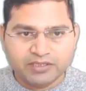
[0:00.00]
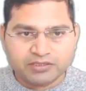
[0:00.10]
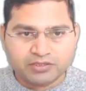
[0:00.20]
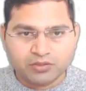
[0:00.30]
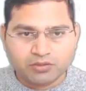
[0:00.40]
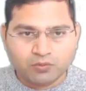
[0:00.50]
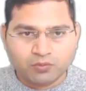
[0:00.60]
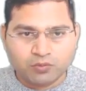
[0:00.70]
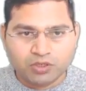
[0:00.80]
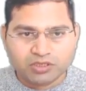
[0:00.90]
So
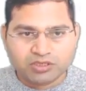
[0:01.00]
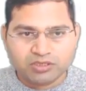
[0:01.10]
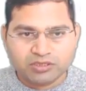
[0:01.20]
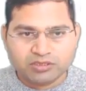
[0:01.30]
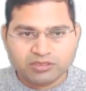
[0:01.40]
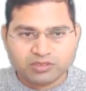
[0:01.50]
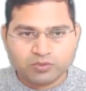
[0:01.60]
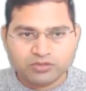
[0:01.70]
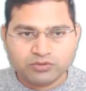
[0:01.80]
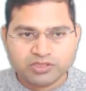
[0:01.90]
what this
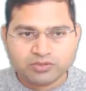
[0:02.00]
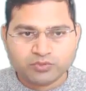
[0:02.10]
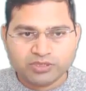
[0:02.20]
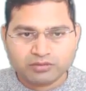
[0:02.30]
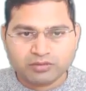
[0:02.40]
will do is it will